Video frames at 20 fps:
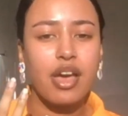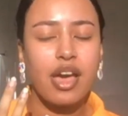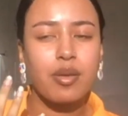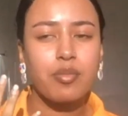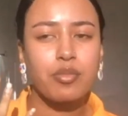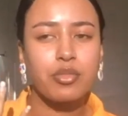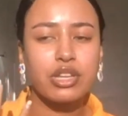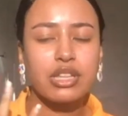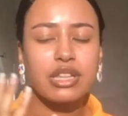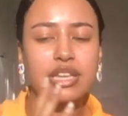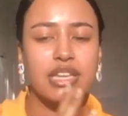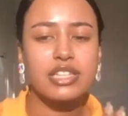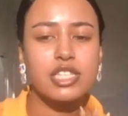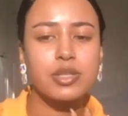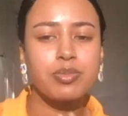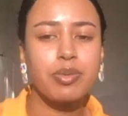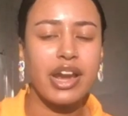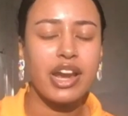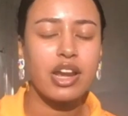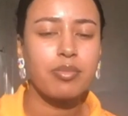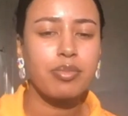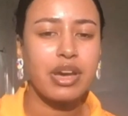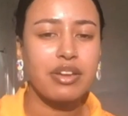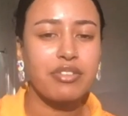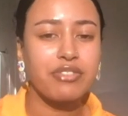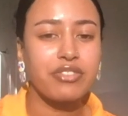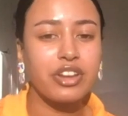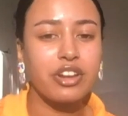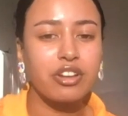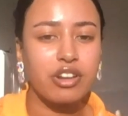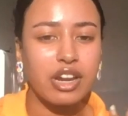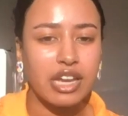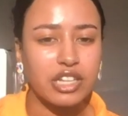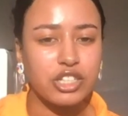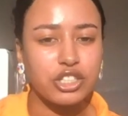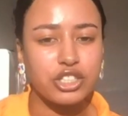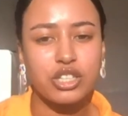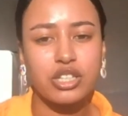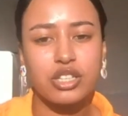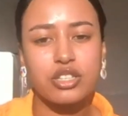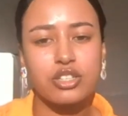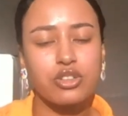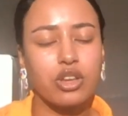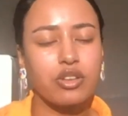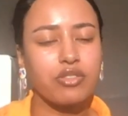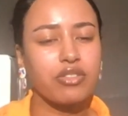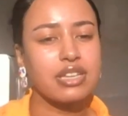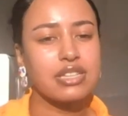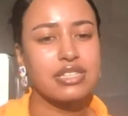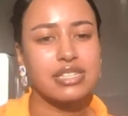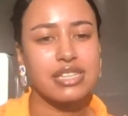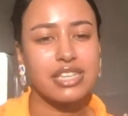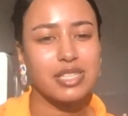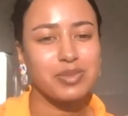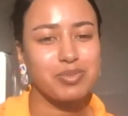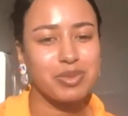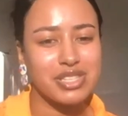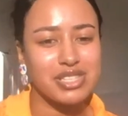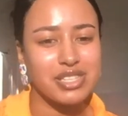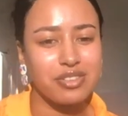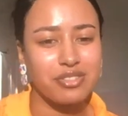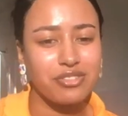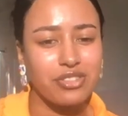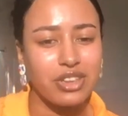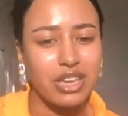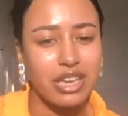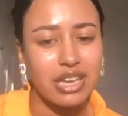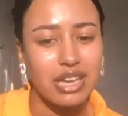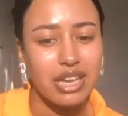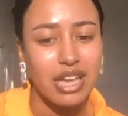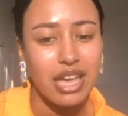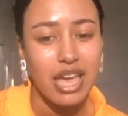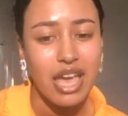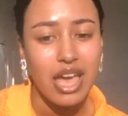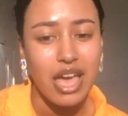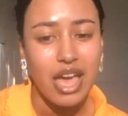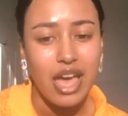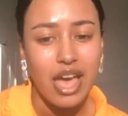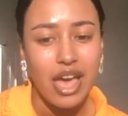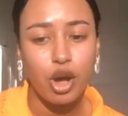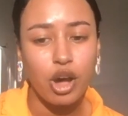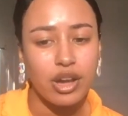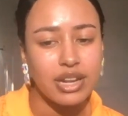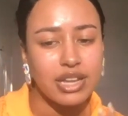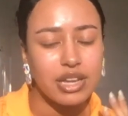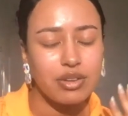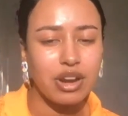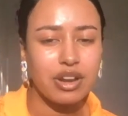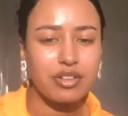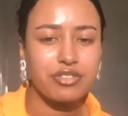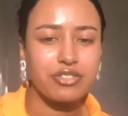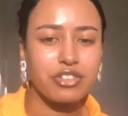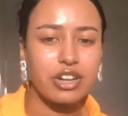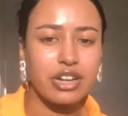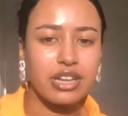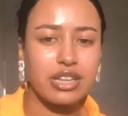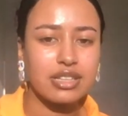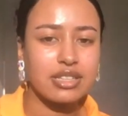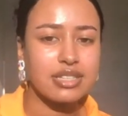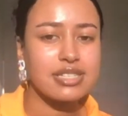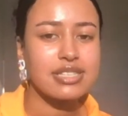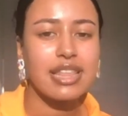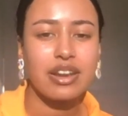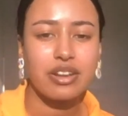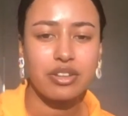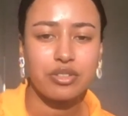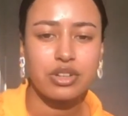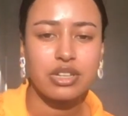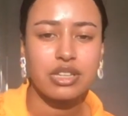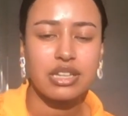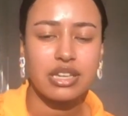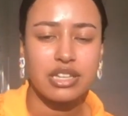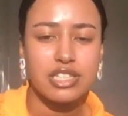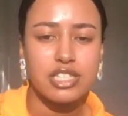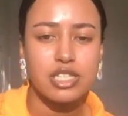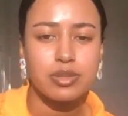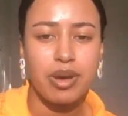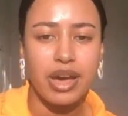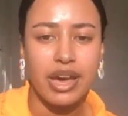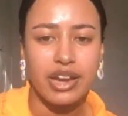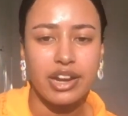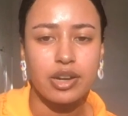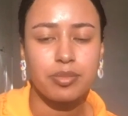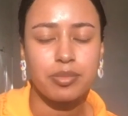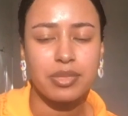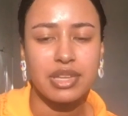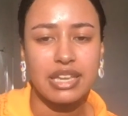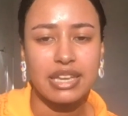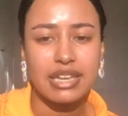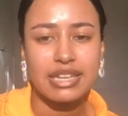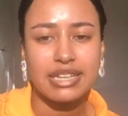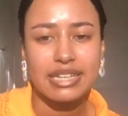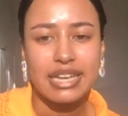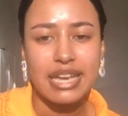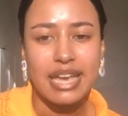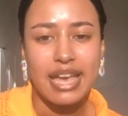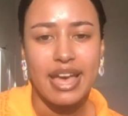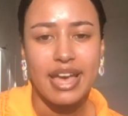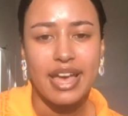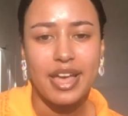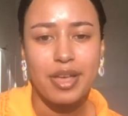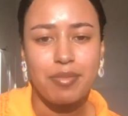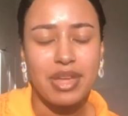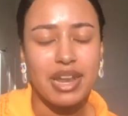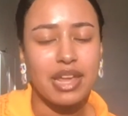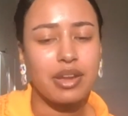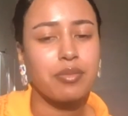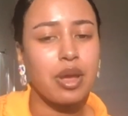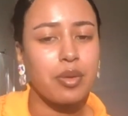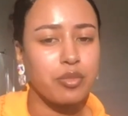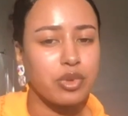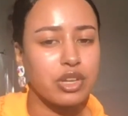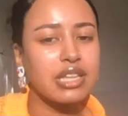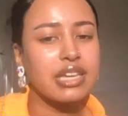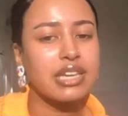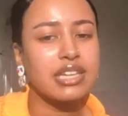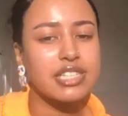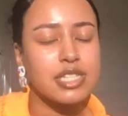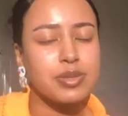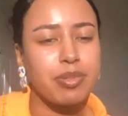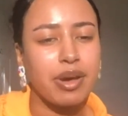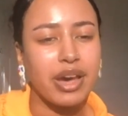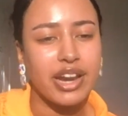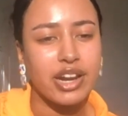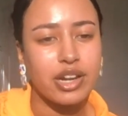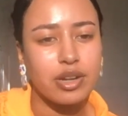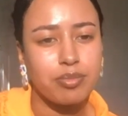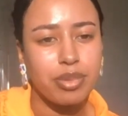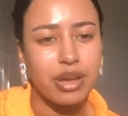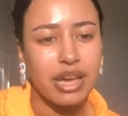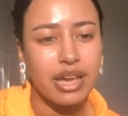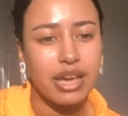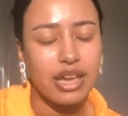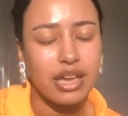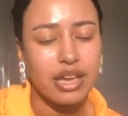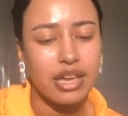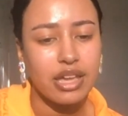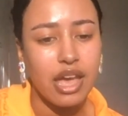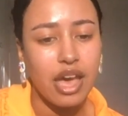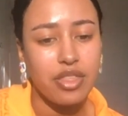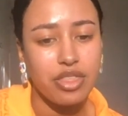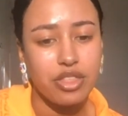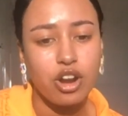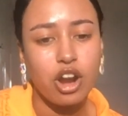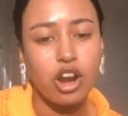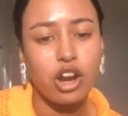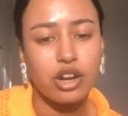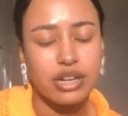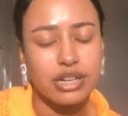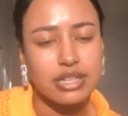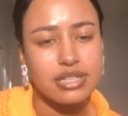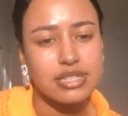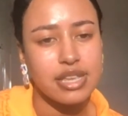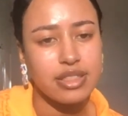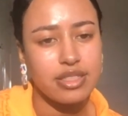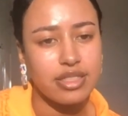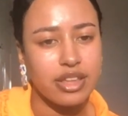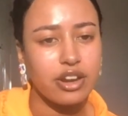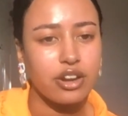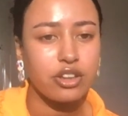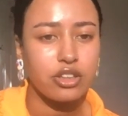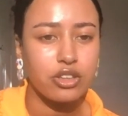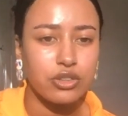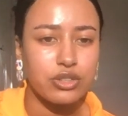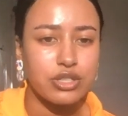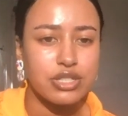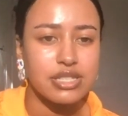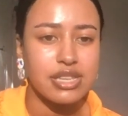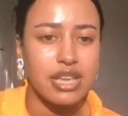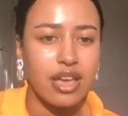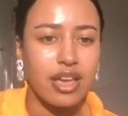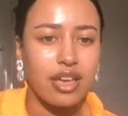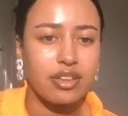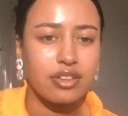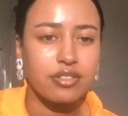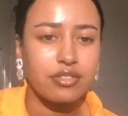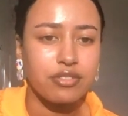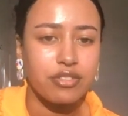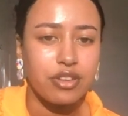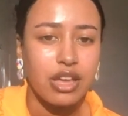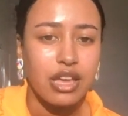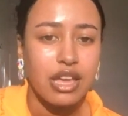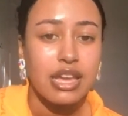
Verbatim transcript: I'm really inspired by figuration. So, if I see a specific body reference, that'll really inspire me. Um, and I'm, I'm really inspired by other artists and their use of